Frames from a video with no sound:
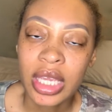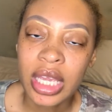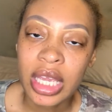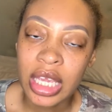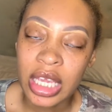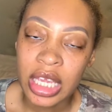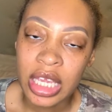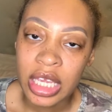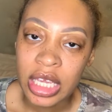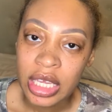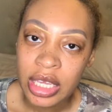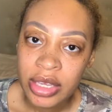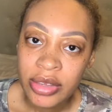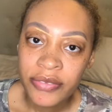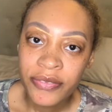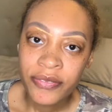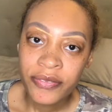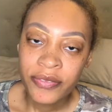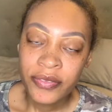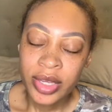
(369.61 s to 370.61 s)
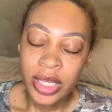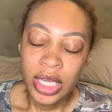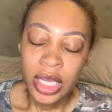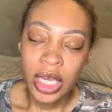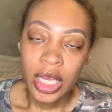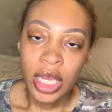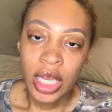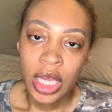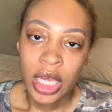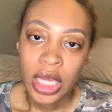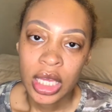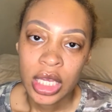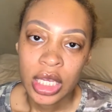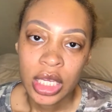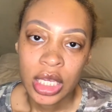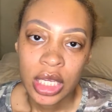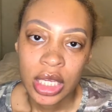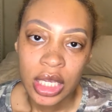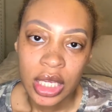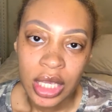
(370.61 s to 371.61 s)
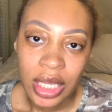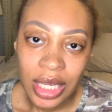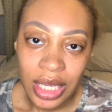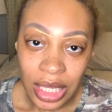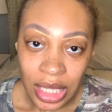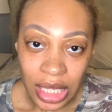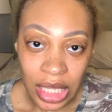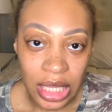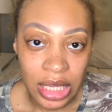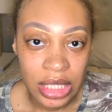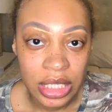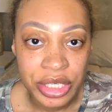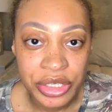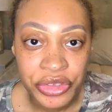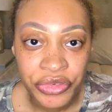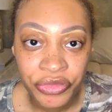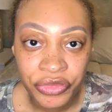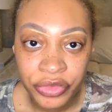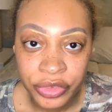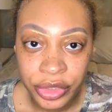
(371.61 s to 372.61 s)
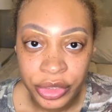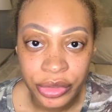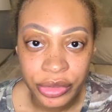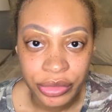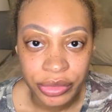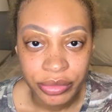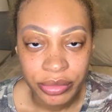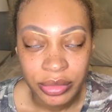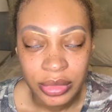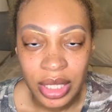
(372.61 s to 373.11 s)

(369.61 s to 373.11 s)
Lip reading: Eve eating this fruit.